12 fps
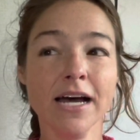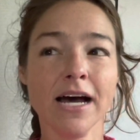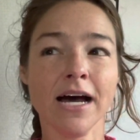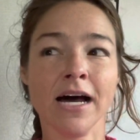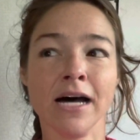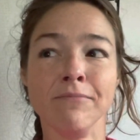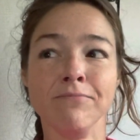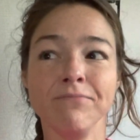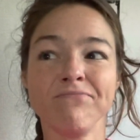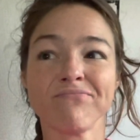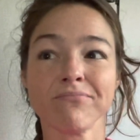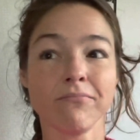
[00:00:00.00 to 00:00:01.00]
Um,
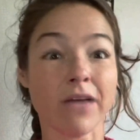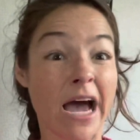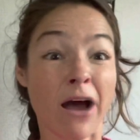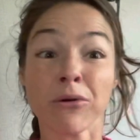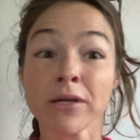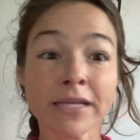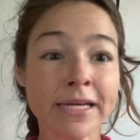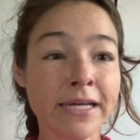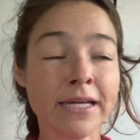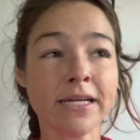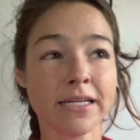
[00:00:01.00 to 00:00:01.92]
hourly,